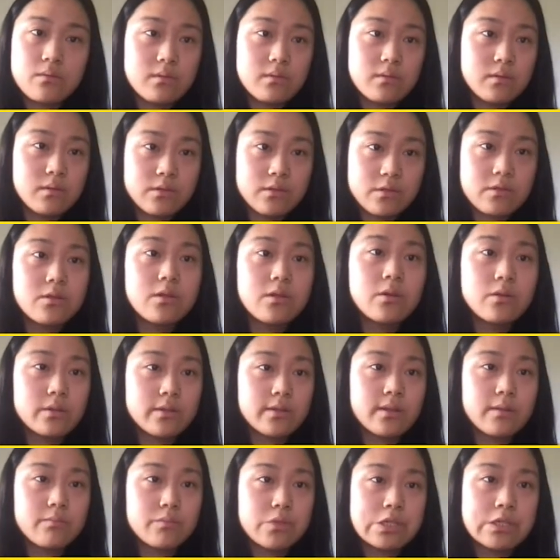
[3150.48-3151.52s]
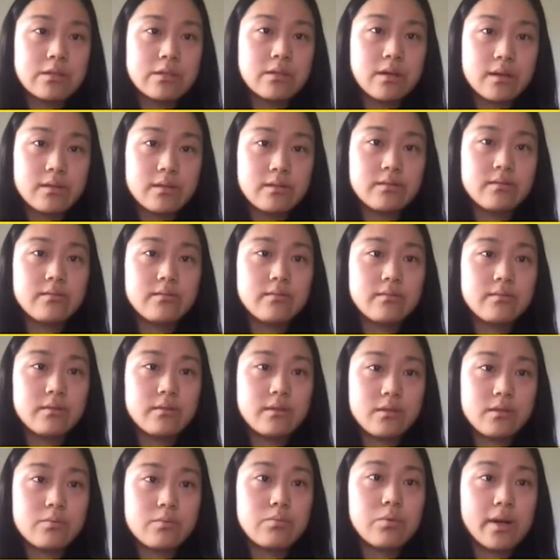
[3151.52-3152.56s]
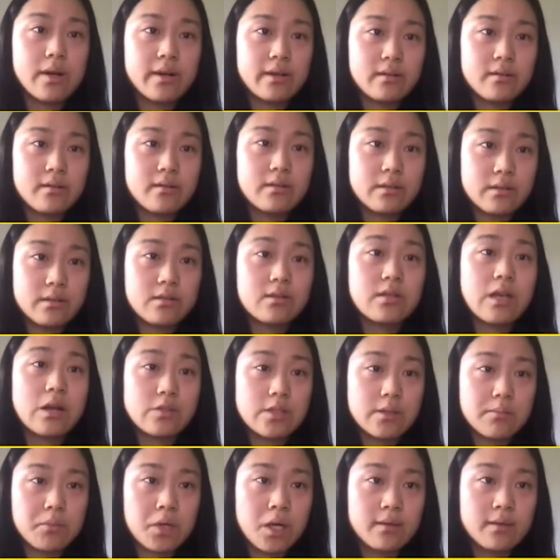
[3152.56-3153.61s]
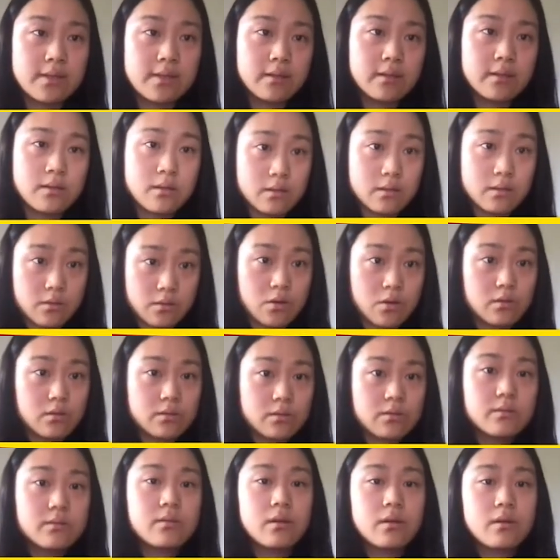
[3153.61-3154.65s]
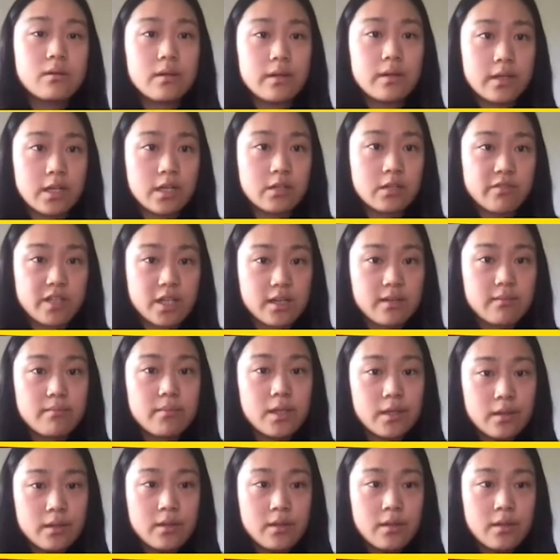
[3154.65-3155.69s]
There's no assumption on this prior, or this Gaussian process is known ahead of time.